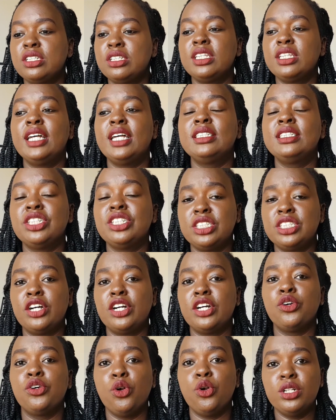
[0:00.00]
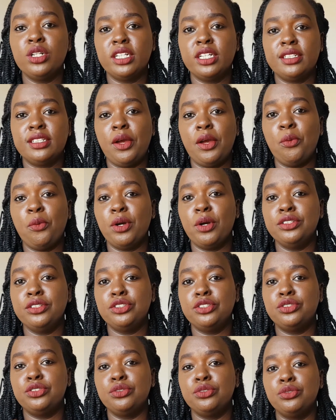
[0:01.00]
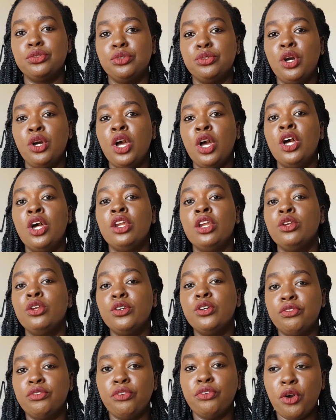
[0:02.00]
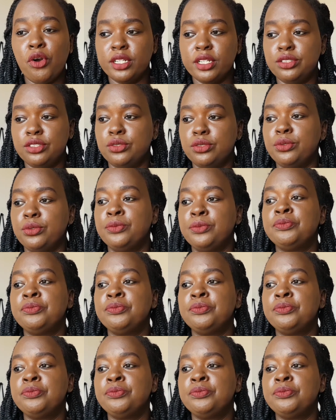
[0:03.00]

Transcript: that's just a goal that I want to look forward to.